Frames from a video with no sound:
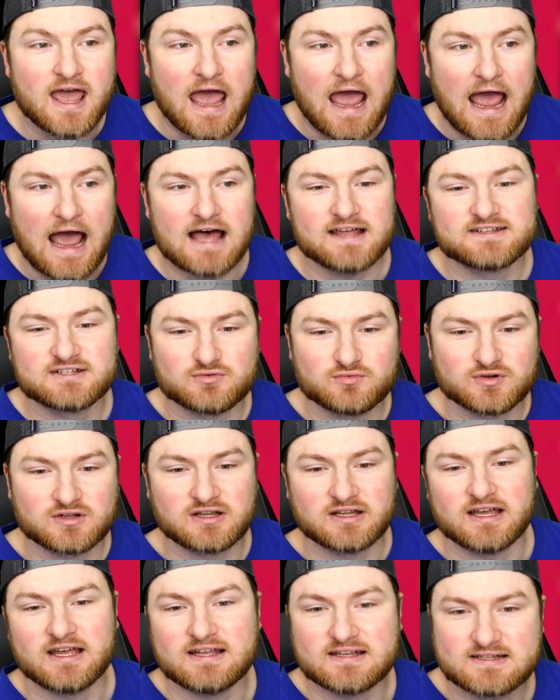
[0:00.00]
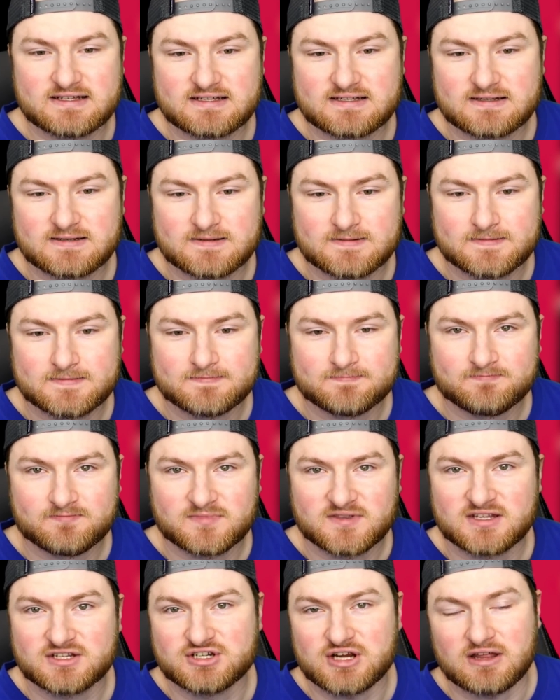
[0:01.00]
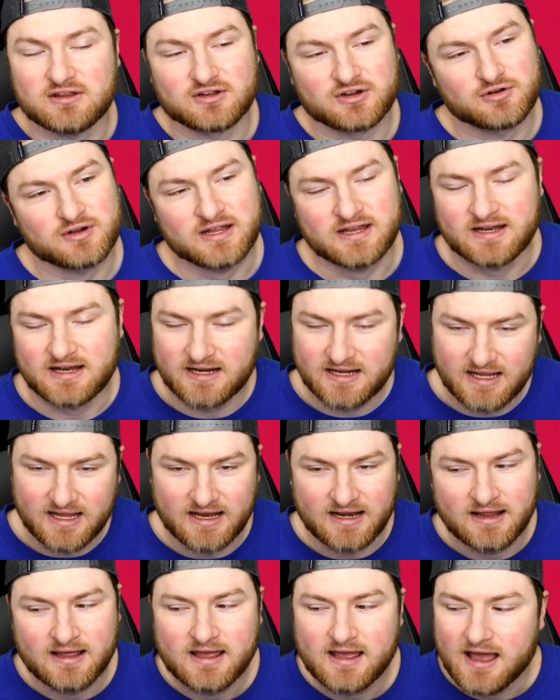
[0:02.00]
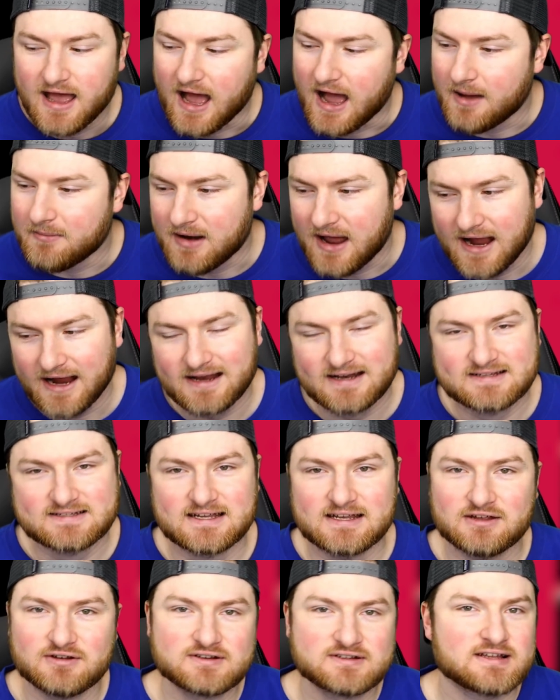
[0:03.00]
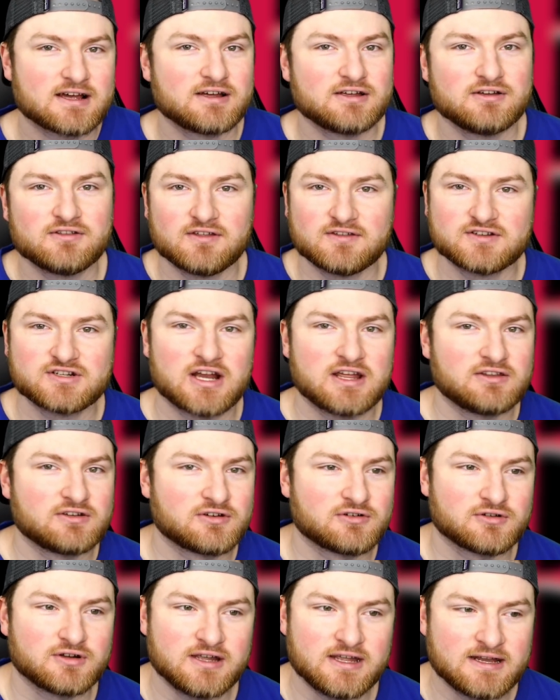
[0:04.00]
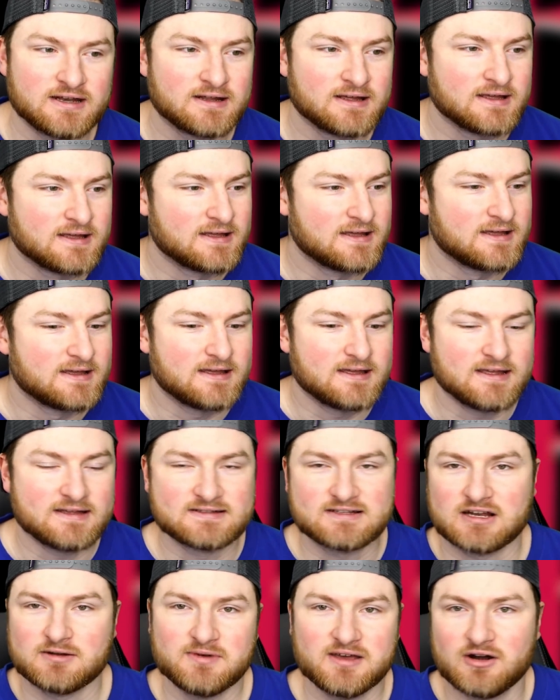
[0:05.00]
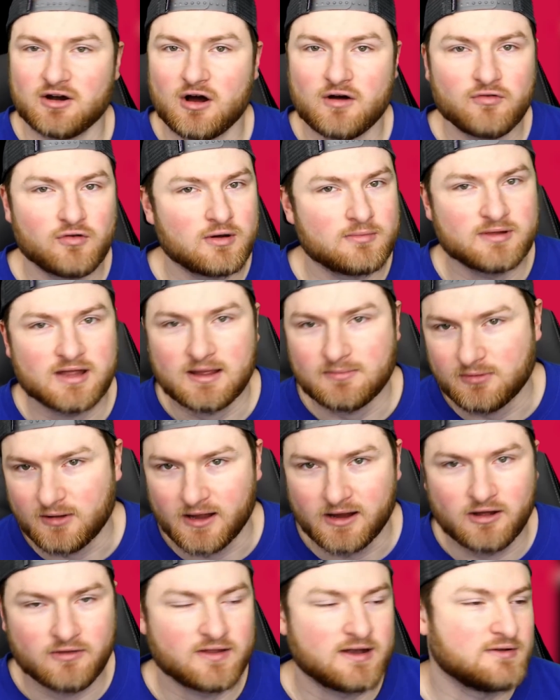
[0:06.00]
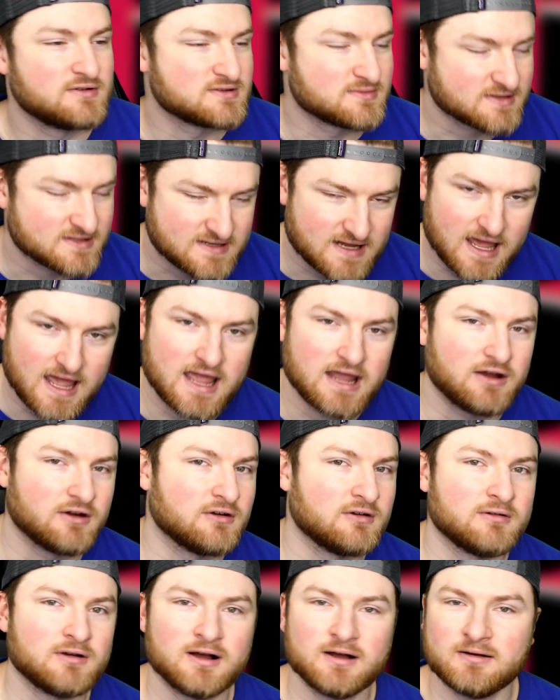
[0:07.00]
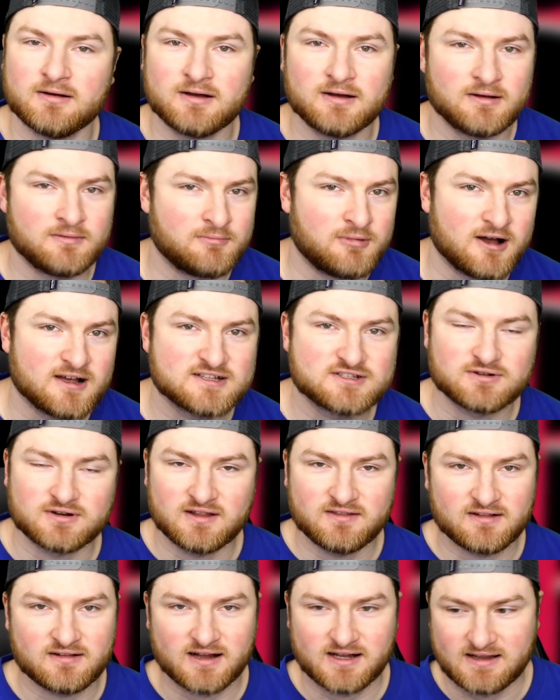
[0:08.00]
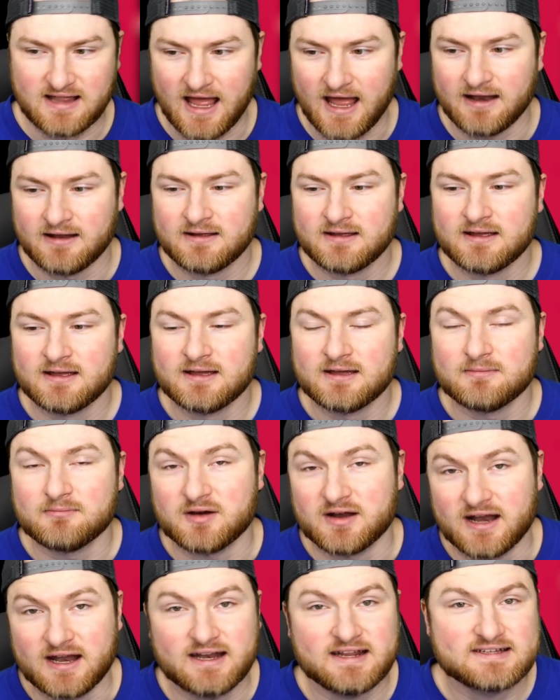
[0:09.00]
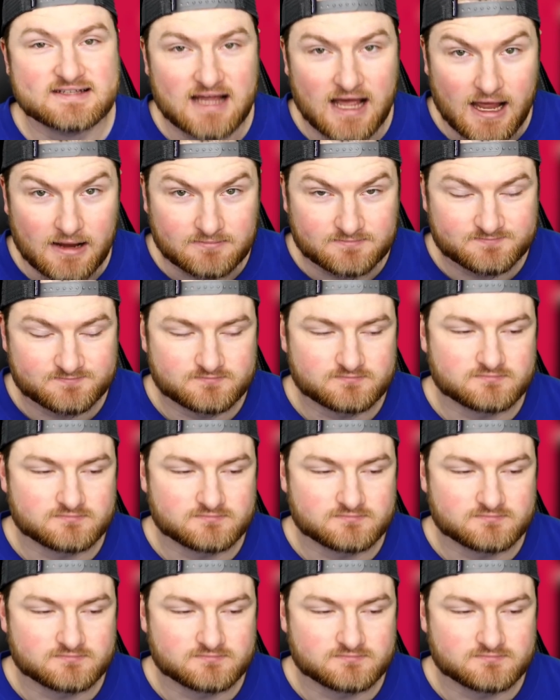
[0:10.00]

as it relates to Jalen Green. And again, I'm not going to sit here and tell you that Jalen Green is going to be an awful NBA player, that he was a mistake or a bust or anything like that. But anytime